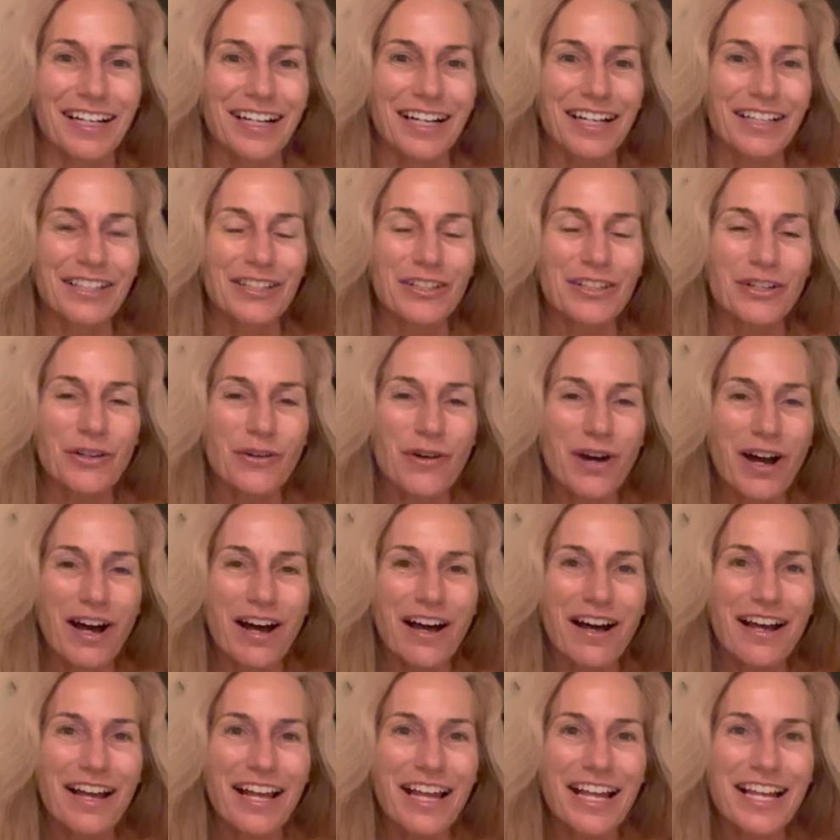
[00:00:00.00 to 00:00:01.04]

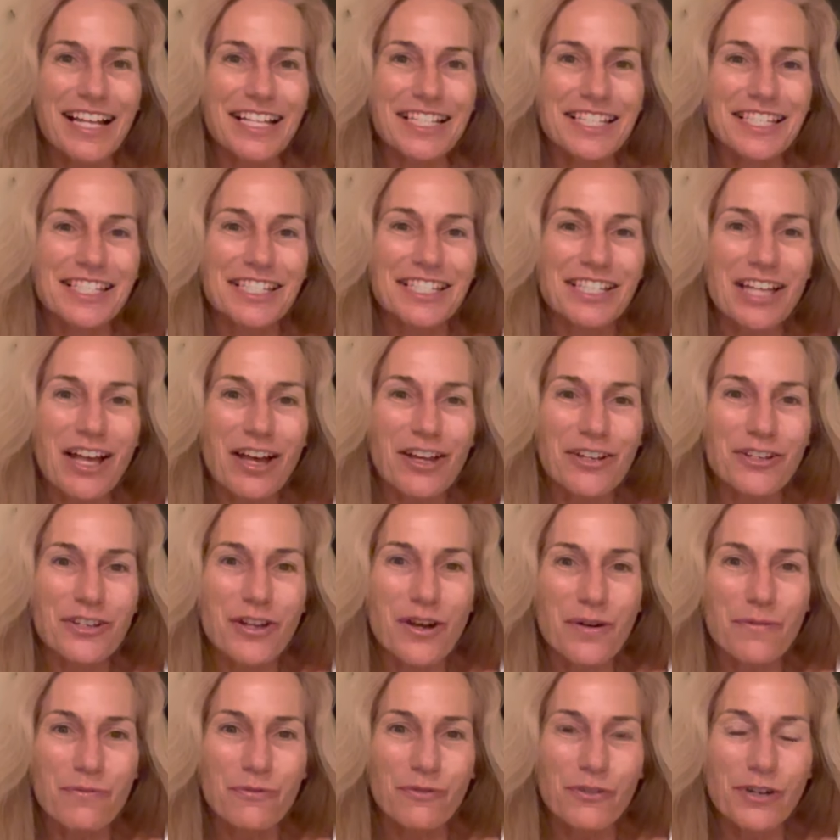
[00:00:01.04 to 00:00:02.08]
Aloha and Sat
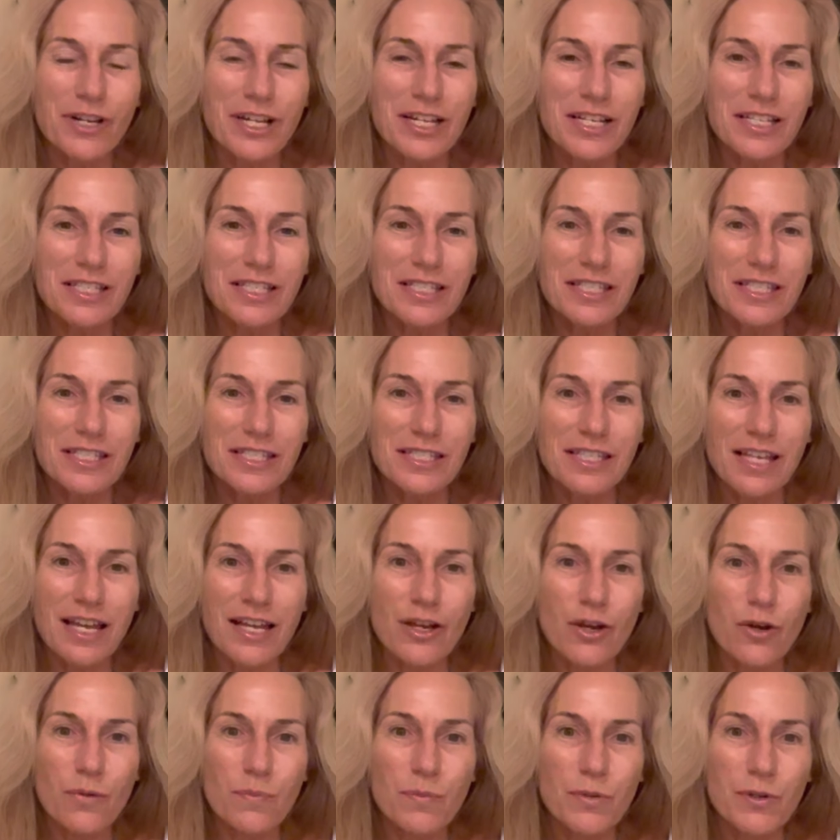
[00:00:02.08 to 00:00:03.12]
Nam friends. I
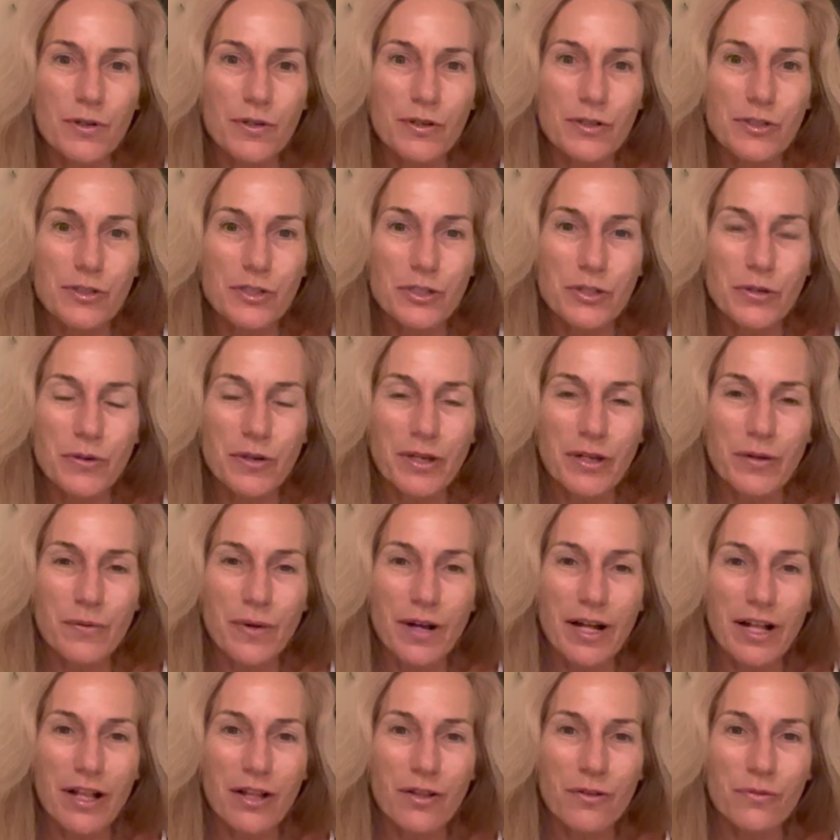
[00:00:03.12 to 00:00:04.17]
hope you're doing
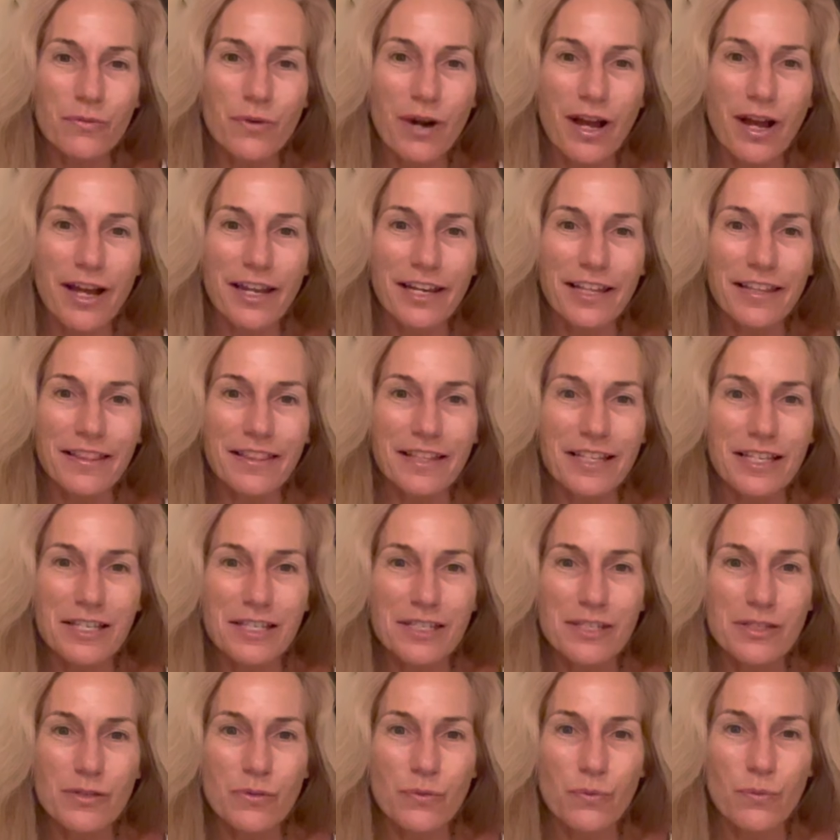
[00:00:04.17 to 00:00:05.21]
well, riding
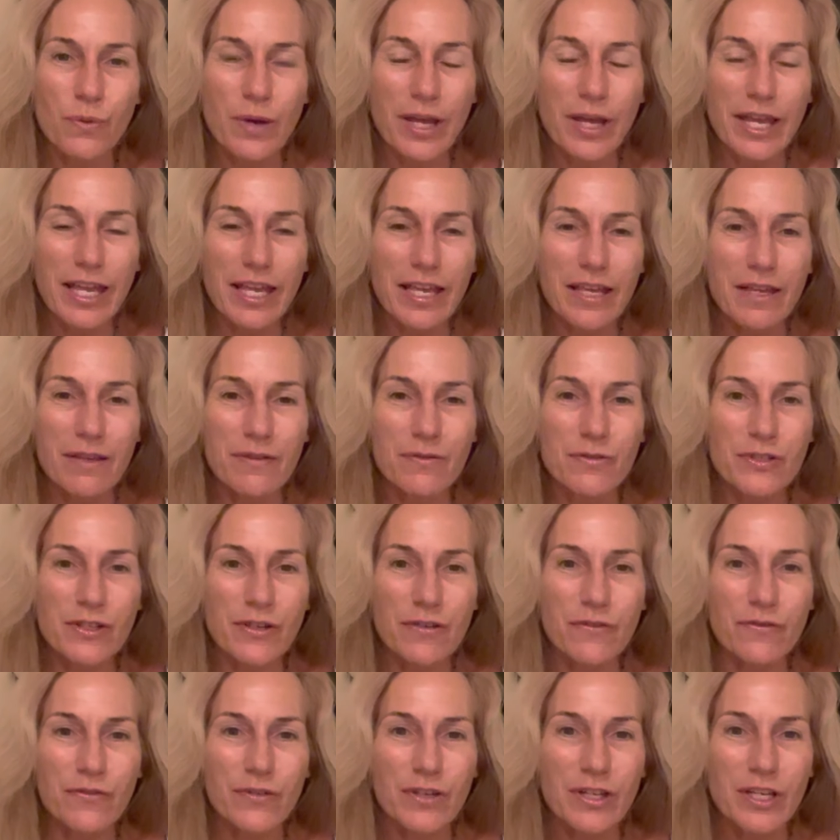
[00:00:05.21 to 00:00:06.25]
these waves
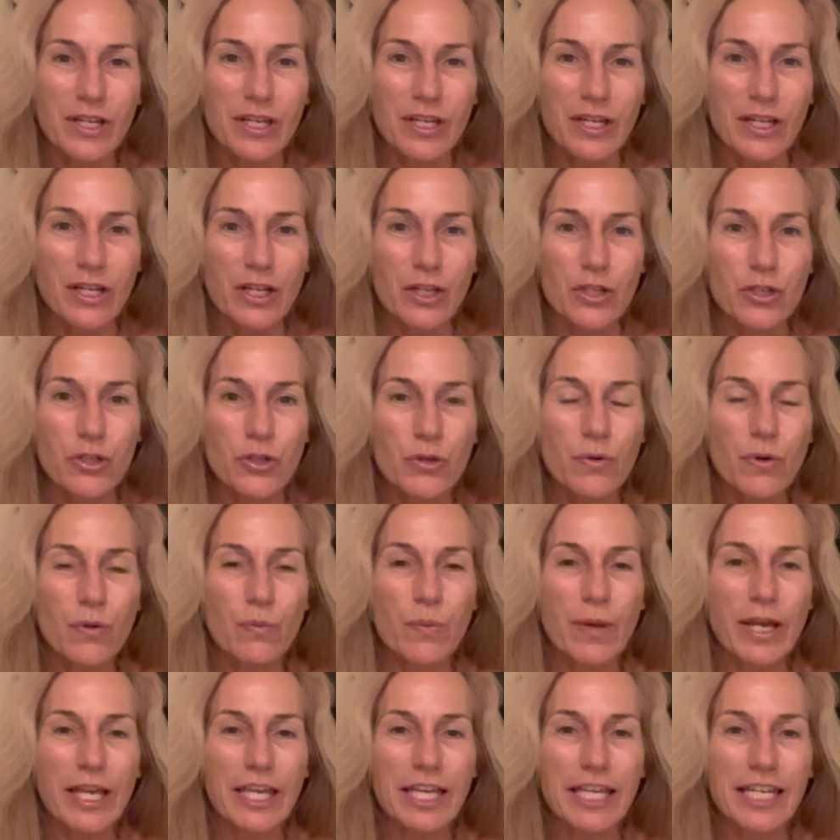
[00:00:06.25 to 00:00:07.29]
of new
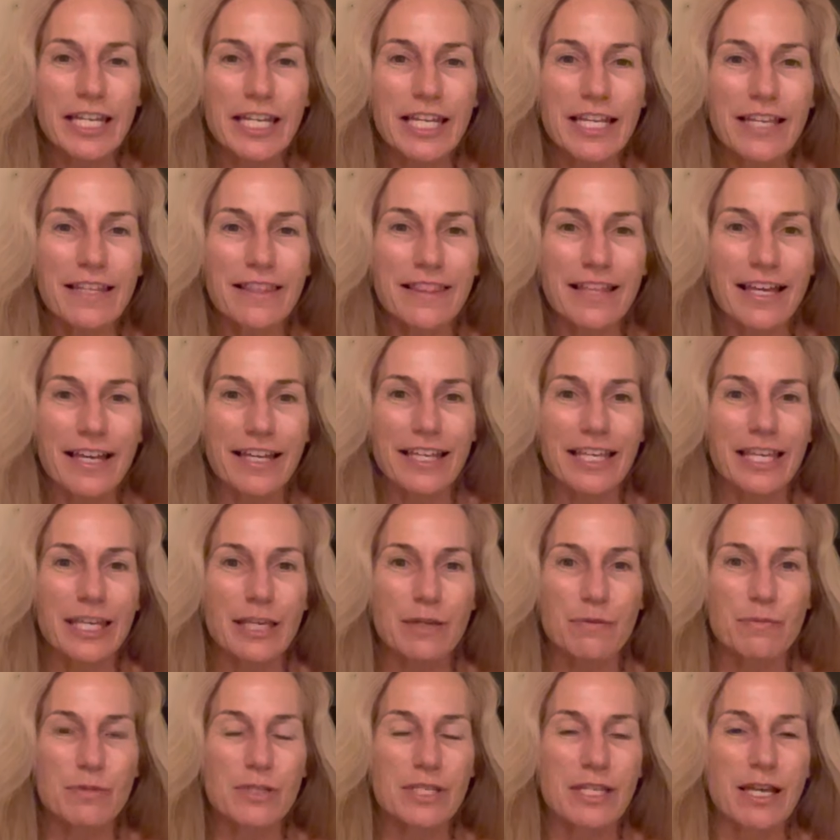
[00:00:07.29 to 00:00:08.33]
awakening that
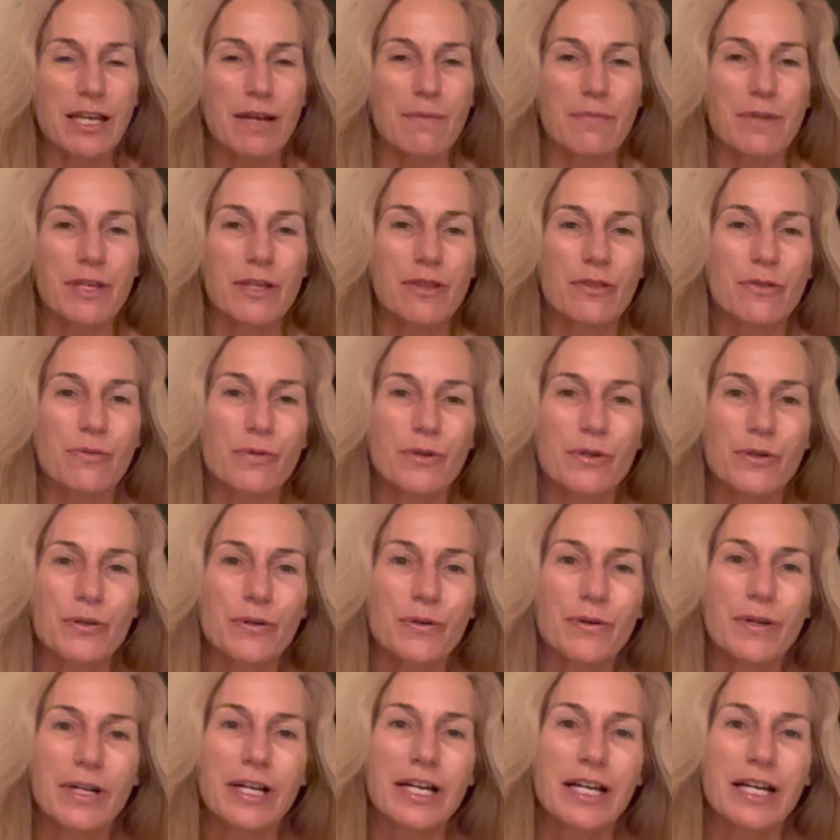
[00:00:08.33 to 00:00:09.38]
keeps coming
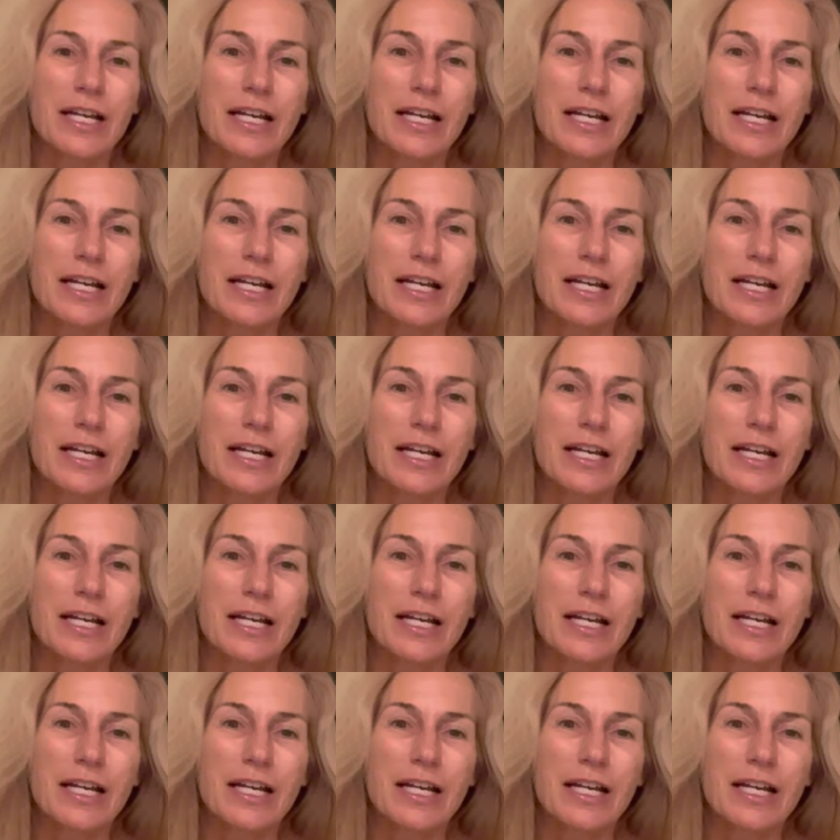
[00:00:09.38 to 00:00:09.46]
through.